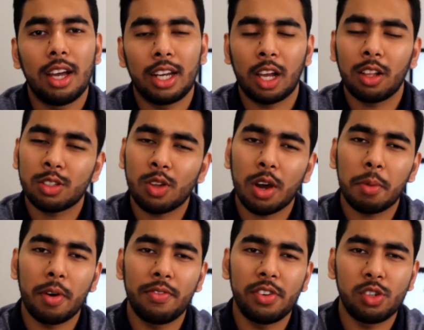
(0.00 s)
Now let's talk
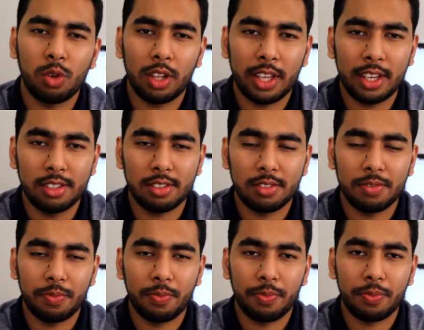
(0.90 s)
about visual aids.
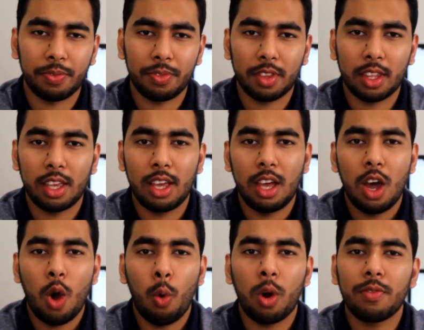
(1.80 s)

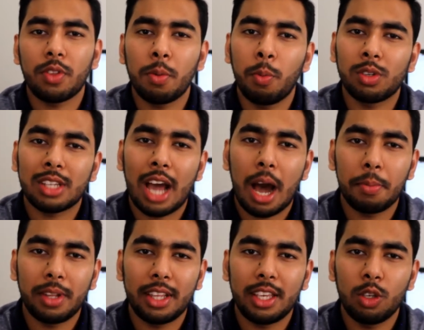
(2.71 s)
One of the most
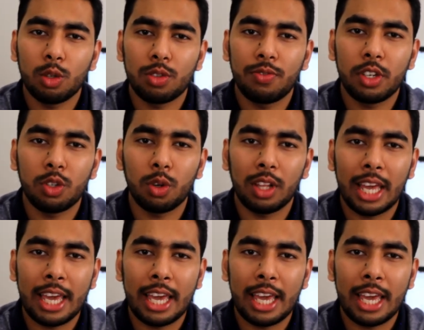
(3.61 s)
commonly used visual